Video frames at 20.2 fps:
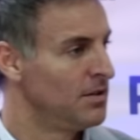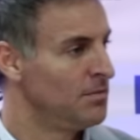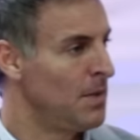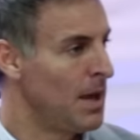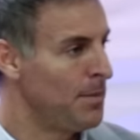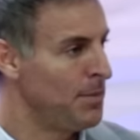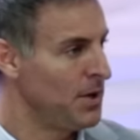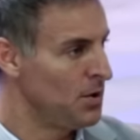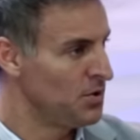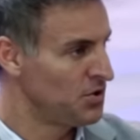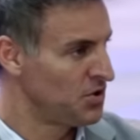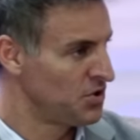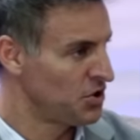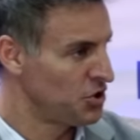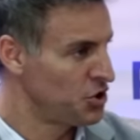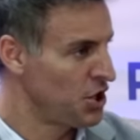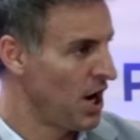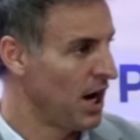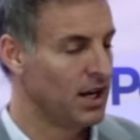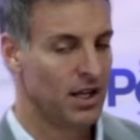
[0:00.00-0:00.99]
maybe uses
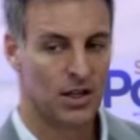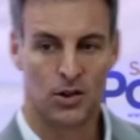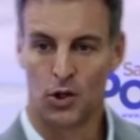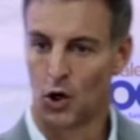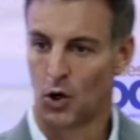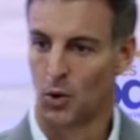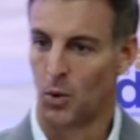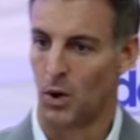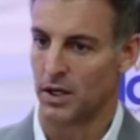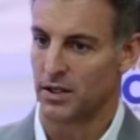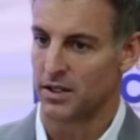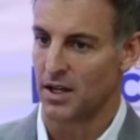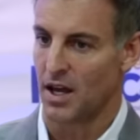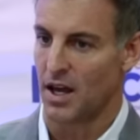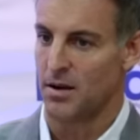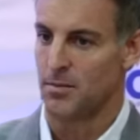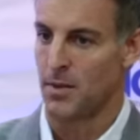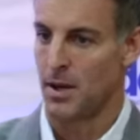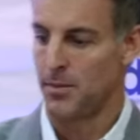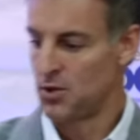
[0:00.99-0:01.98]
a shiny lure one
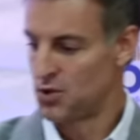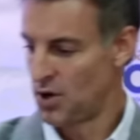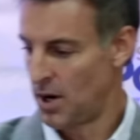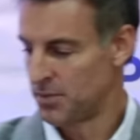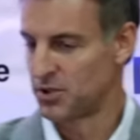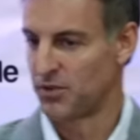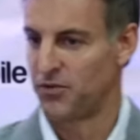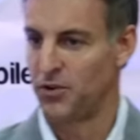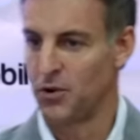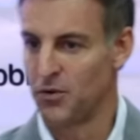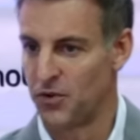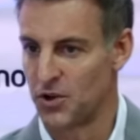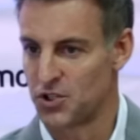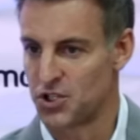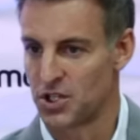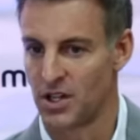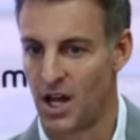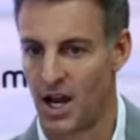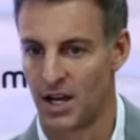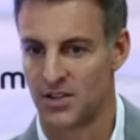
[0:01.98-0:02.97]
day, maybe drops a few
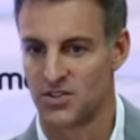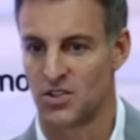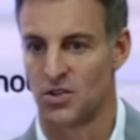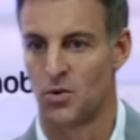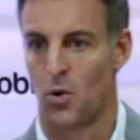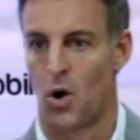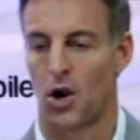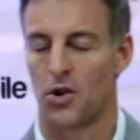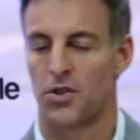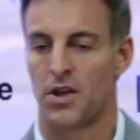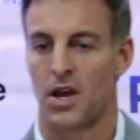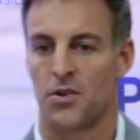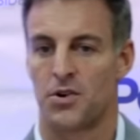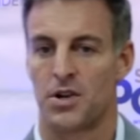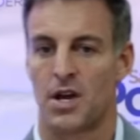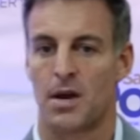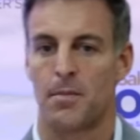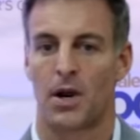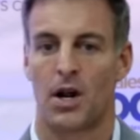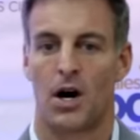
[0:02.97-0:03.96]
fishing lines in the water the other
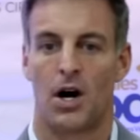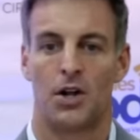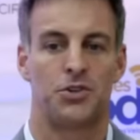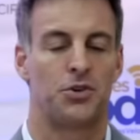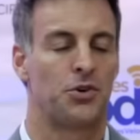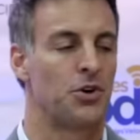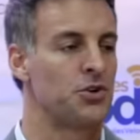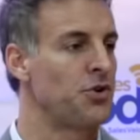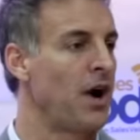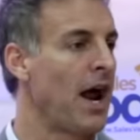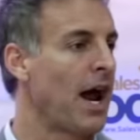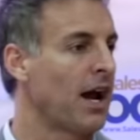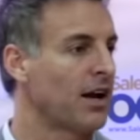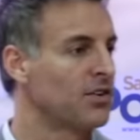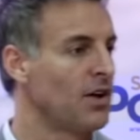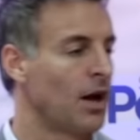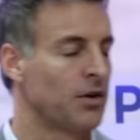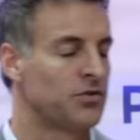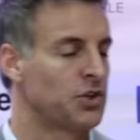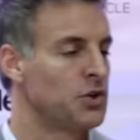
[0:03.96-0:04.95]
day, but
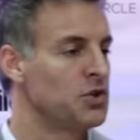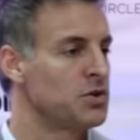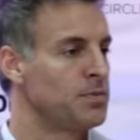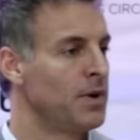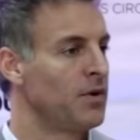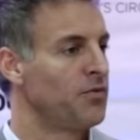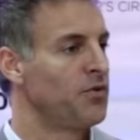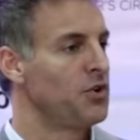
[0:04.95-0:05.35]
a